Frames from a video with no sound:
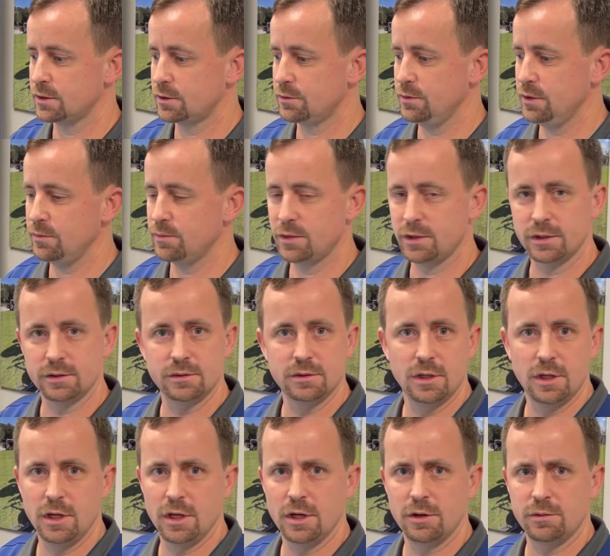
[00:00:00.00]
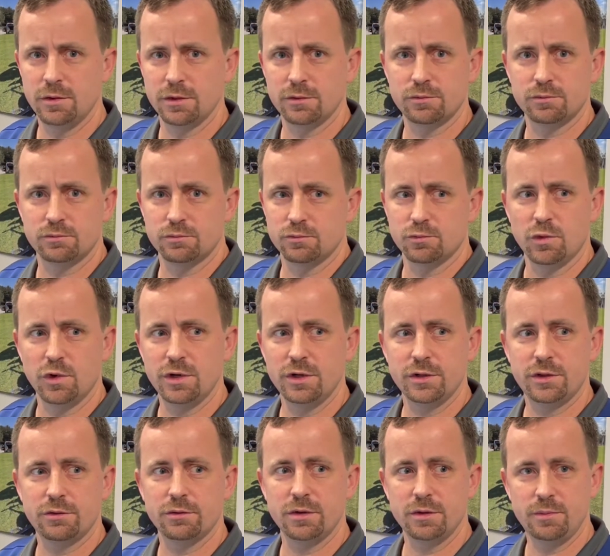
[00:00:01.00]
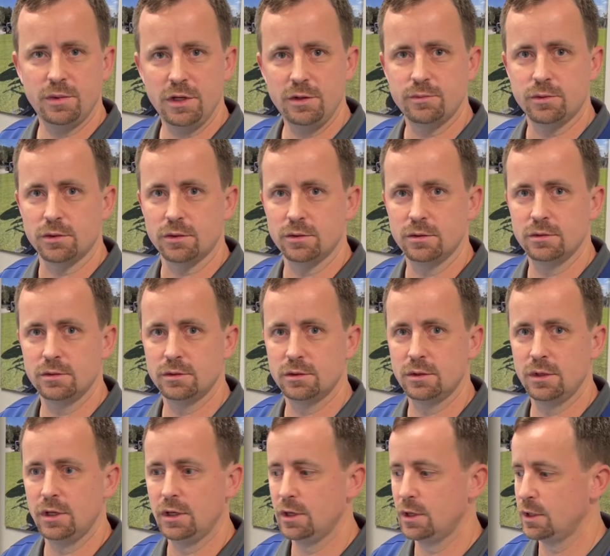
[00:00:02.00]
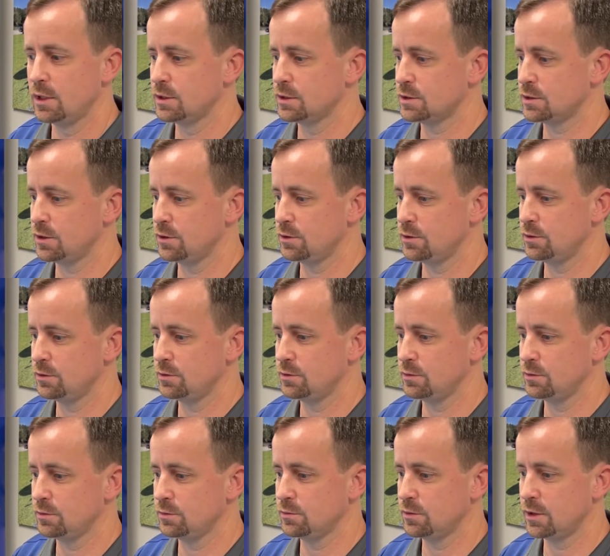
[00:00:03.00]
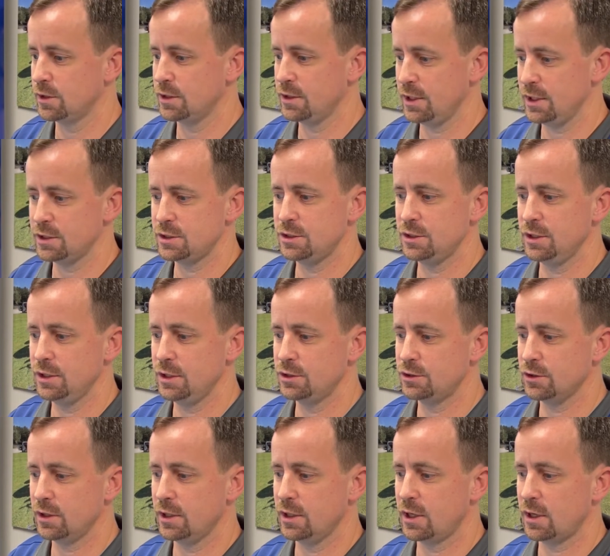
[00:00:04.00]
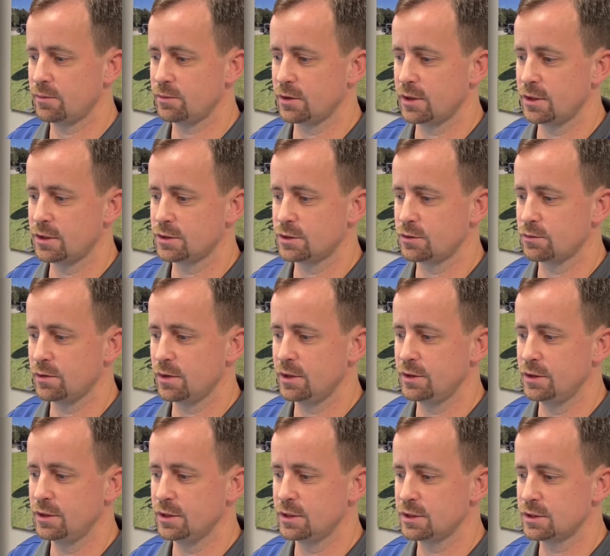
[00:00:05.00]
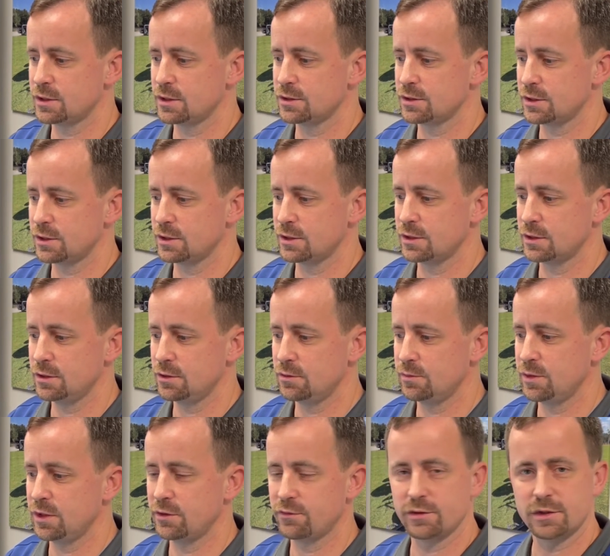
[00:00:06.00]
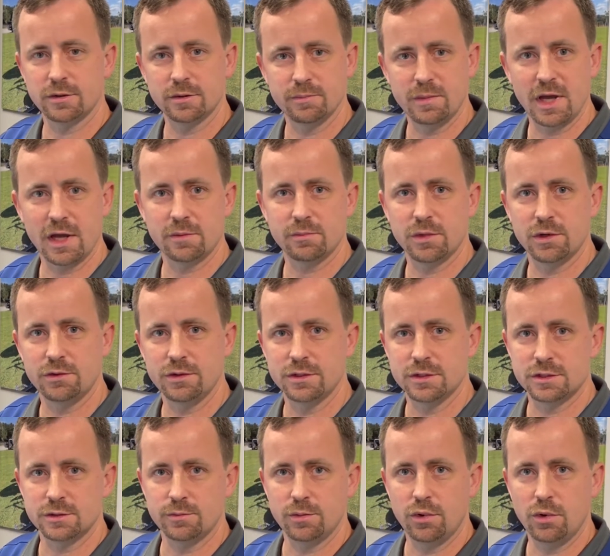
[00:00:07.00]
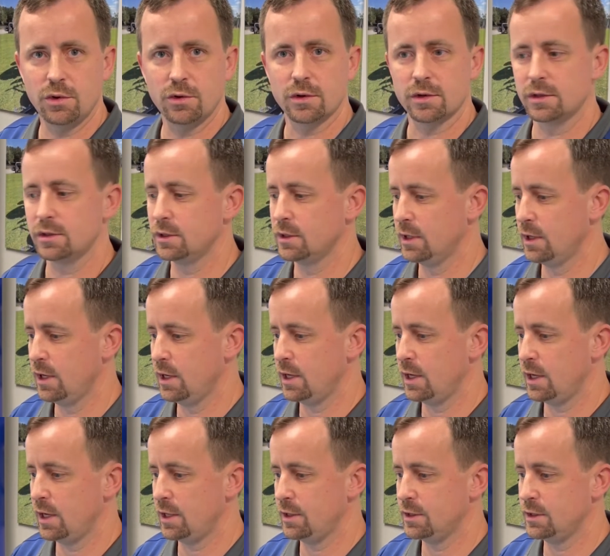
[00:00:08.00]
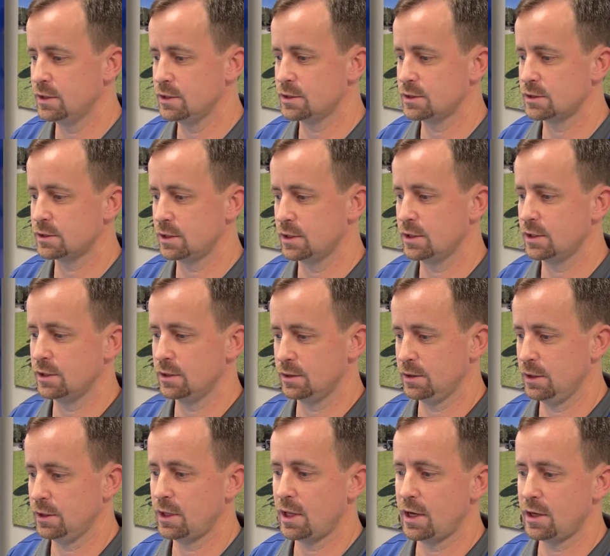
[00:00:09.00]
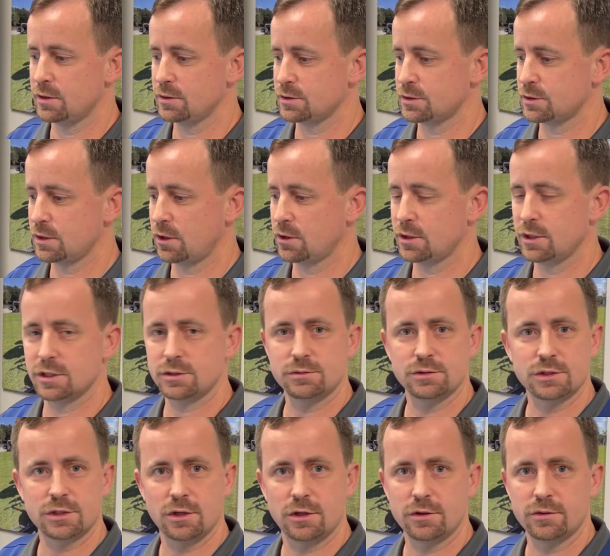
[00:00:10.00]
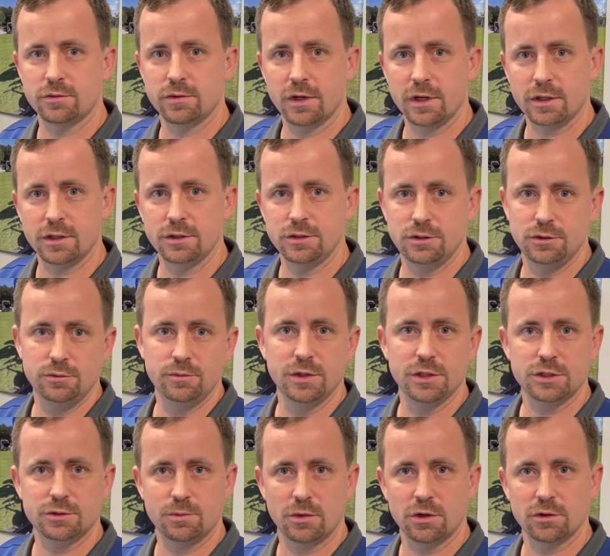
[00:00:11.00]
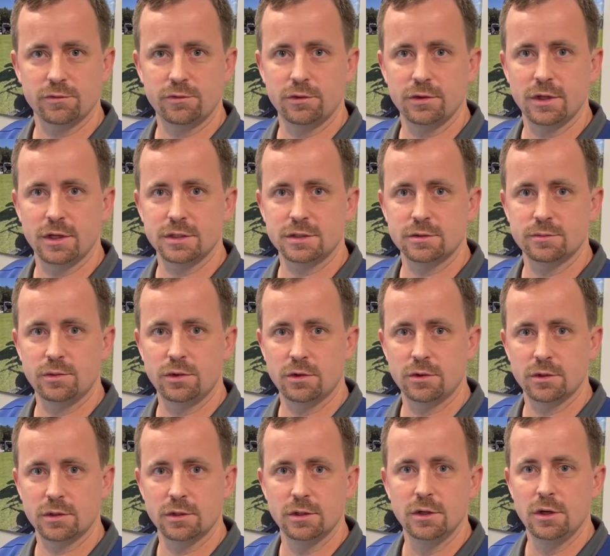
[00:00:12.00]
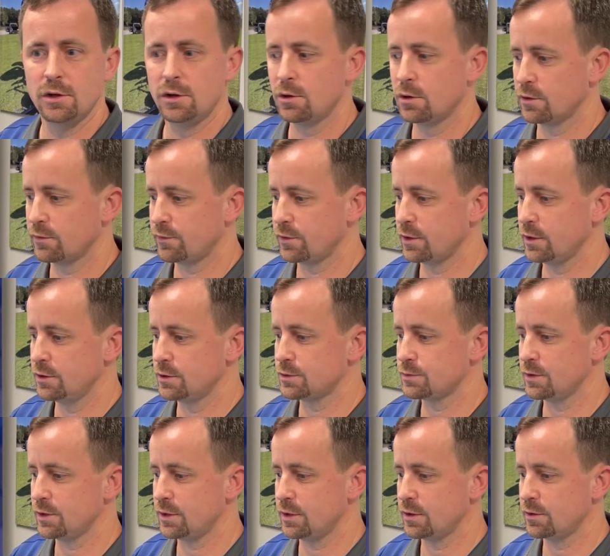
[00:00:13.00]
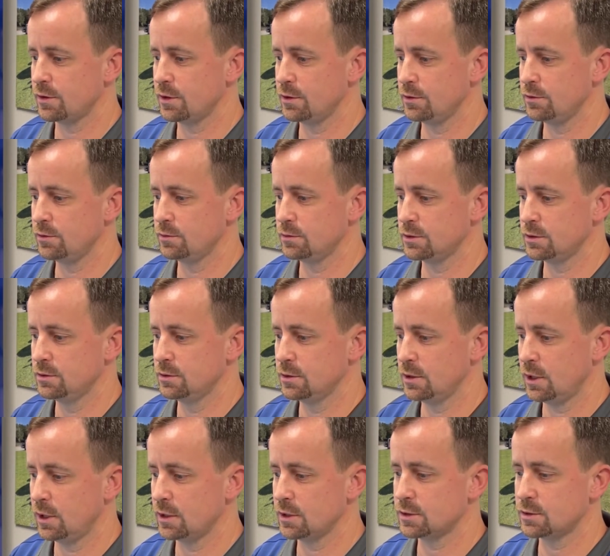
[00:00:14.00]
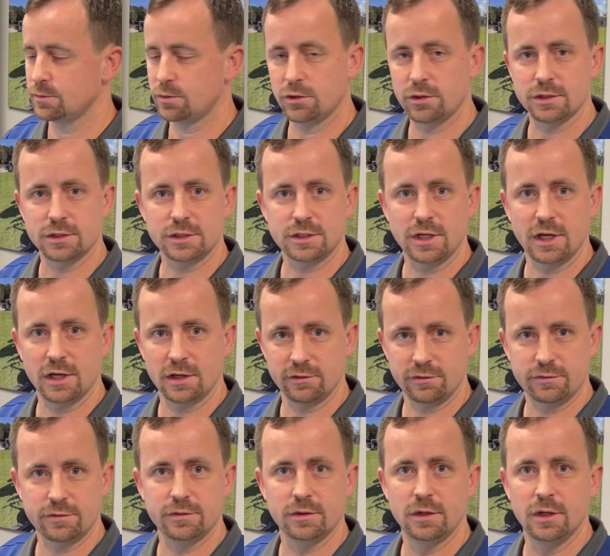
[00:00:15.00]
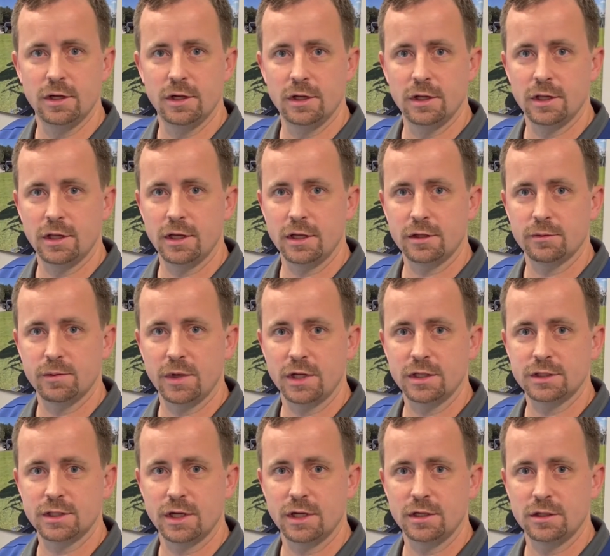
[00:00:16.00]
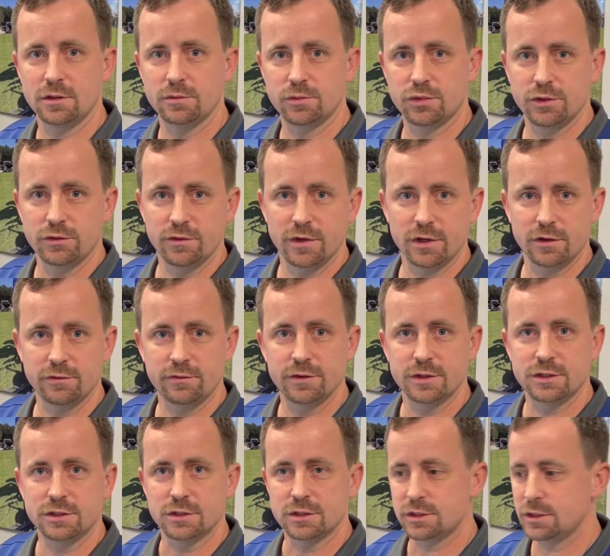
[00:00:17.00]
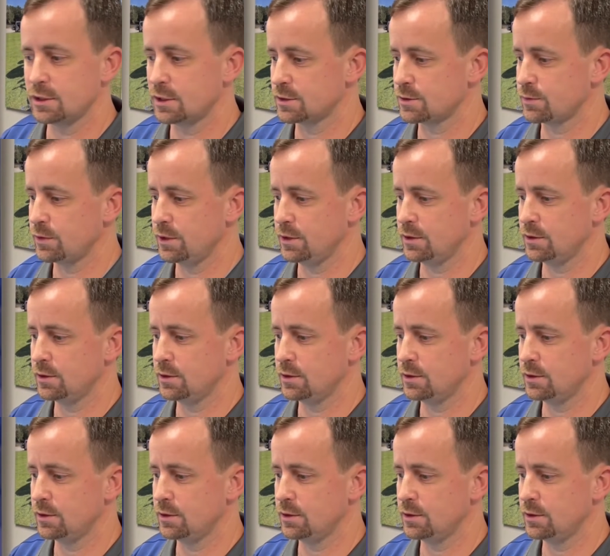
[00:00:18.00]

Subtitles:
their equipment with 1 to 3 people. So where yes, you need trained operators to run this, there's a little bit of a backbone in support, and this allows our customers to call directly to Benchmark for that support, or for those with their own support staff, they can maintain and improve their efficiency as